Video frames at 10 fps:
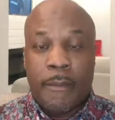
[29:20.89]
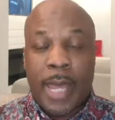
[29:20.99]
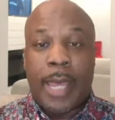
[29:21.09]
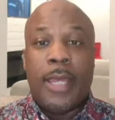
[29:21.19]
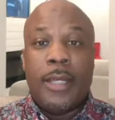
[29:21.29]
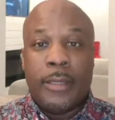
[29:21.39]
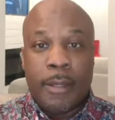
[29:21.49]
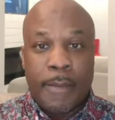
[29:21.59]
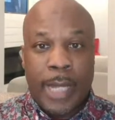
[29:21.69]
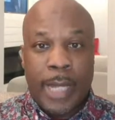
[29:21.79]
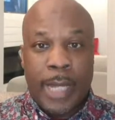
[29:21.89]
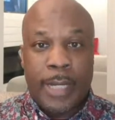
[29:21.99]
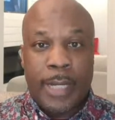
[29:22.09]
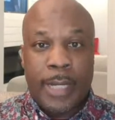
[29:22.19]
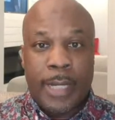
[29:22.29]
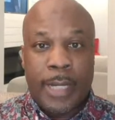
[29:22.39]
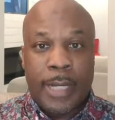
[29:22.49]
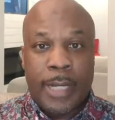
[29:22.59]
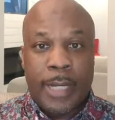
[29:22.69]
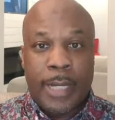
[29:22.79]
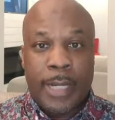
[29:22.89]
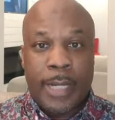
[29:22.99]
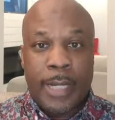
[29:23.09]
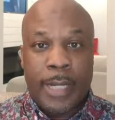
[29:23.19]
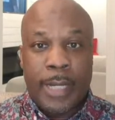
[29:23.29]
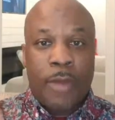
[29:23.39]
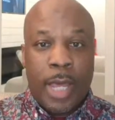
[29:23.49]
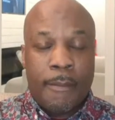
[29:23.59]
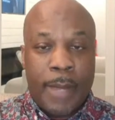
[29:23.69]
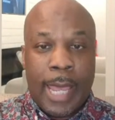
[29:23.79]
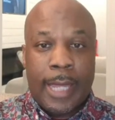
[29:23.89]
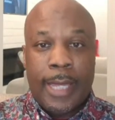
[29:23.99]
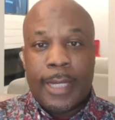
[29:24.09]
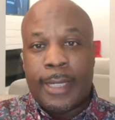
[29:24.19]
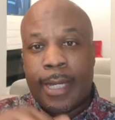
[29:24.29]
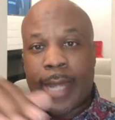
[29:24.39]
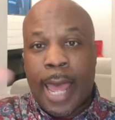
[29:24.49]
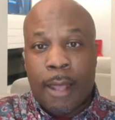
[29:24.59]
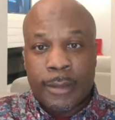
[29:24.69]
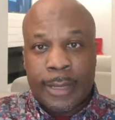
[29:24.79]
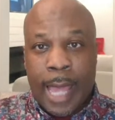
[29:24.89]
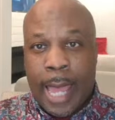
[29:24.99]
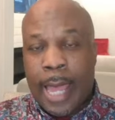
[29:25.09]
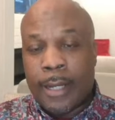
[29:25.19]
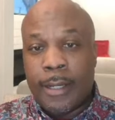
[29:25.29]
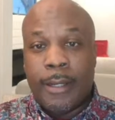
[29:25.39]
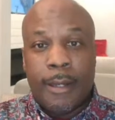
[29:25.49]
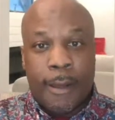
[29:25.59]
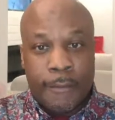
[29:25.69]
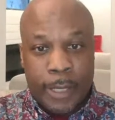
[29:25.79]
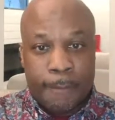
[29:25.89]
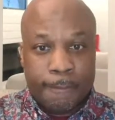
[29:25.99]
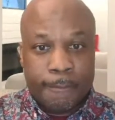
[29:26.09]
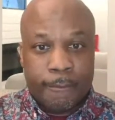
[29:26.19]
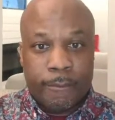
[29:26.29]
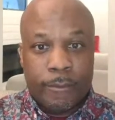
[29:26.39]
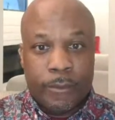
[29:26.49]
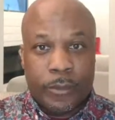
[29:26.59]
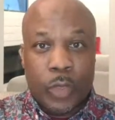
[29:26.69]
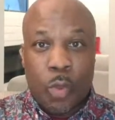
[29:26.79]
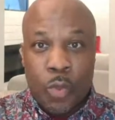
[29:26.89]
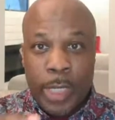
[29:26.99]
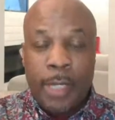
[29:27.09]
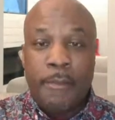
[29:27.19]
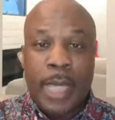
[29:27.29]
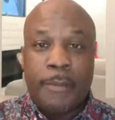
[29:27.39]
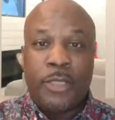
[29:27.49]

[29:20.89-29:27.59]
tight end or a running back to make that play, to keep that running back getting outside of him?